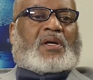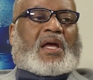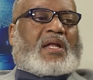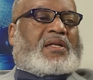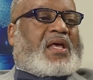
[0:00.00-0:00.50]

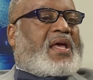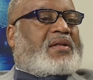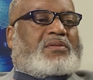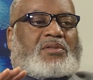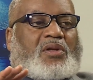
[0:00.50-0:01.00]
And
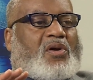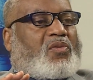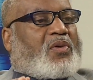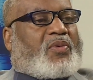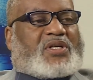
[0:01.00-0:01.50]
then,
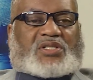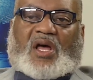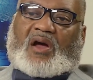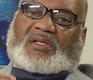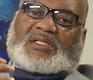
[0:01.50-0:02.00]
when we
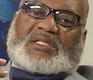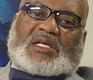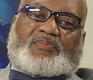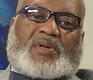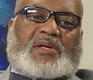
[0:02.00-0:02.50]
start to see
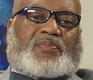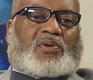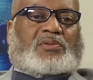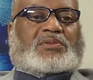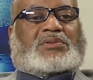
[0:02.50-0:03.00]

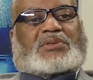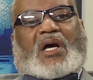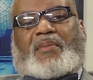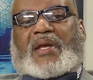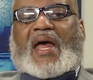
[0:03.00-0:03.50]
people
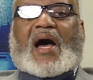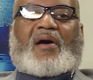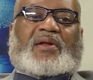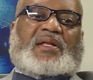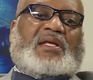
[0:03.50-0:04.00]
coming
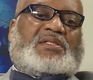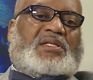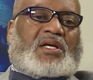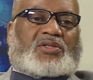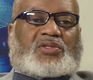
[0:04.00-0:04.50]
out and they
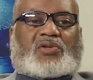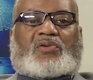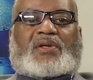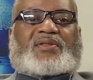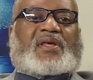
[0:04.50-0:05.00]
see us
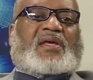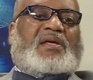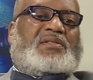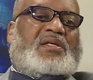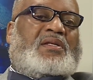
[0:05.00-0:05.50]
doing
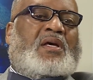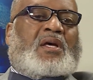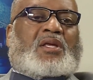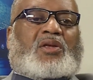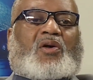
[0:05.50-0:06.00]
things, and,
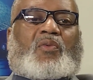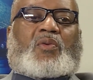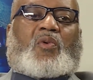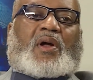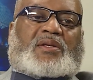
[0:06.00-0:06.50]
we
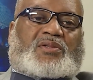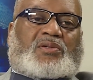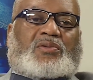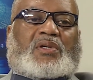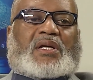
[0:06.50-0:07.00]
want
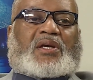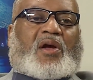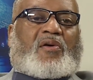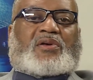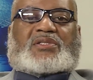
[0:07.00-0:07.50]
to
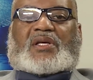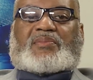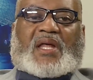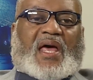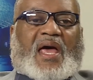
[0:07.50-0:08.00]
encourage them
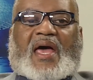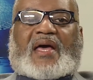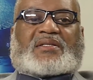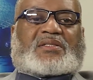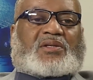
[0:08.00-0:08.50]
to
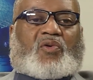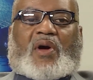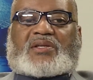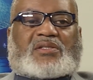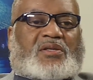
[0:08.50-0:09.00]
ask
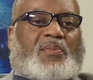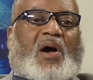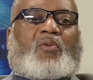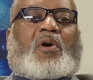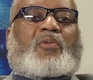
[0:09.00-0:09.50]
questions
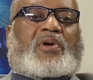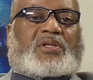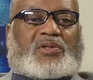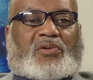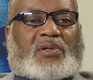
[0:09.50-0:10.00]
about what we're
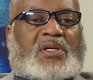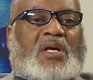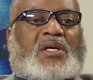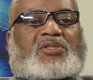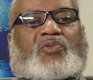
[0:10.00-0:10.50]
doing
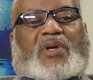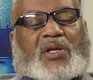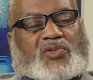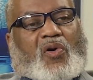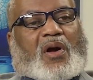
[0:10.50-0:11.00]
so we
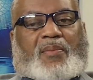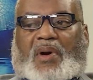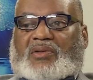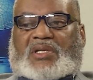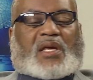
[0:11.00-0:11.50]
could talk
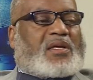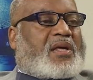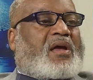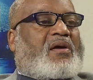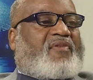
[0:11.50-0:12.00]
about taking
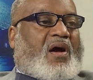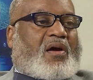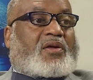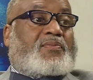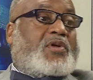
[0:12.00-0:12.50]
care of our
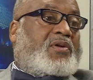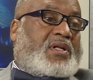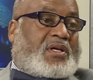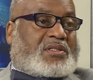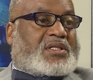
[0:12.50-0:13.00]
community,
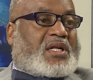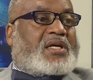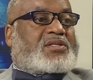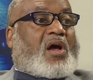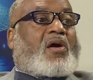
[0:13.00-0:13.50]
because it
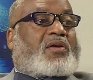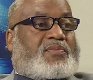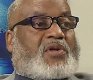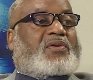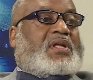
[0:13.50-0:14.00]
is our
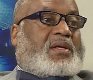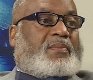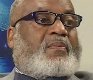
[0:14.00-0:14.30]
community.